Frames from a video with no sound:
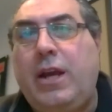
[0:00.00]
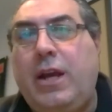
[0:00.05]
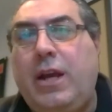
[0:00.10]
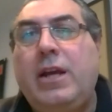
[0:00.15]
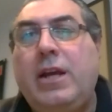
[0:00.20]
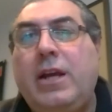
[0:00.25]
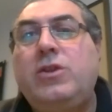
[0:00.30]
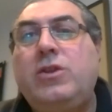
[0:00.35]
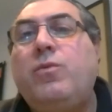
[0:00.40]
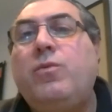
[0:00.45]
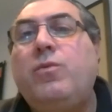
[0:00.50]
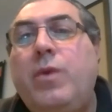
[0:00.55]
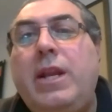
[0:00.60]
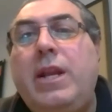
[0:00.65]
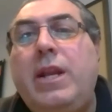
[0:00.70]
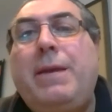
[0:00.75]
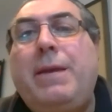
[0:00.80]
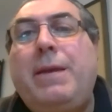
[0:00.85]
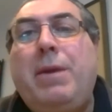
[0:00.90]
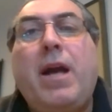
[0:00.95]
to really
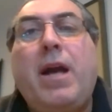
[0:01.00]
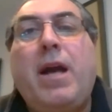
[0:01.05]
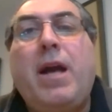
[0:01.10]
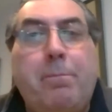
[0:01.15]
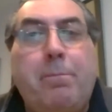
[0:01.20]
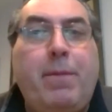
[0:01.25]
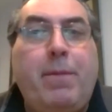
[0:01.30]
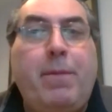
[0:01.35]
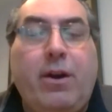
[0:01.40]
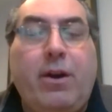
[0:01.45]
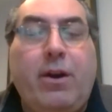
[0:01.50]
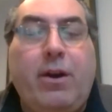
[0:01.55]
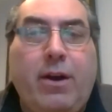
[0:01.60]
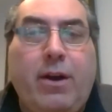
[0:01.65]
become better. And